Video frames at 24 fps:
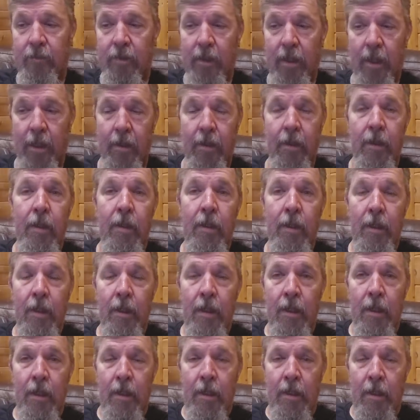Okay.
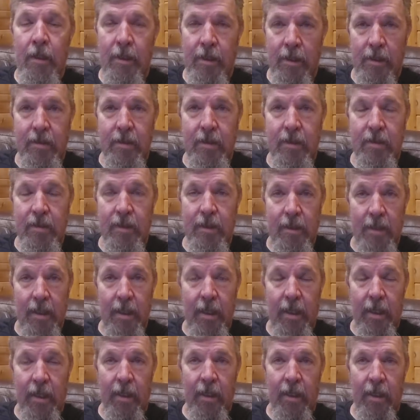This is the
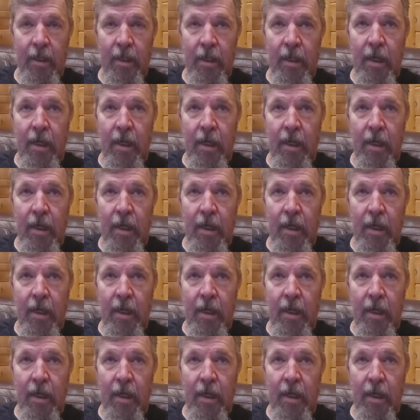thing.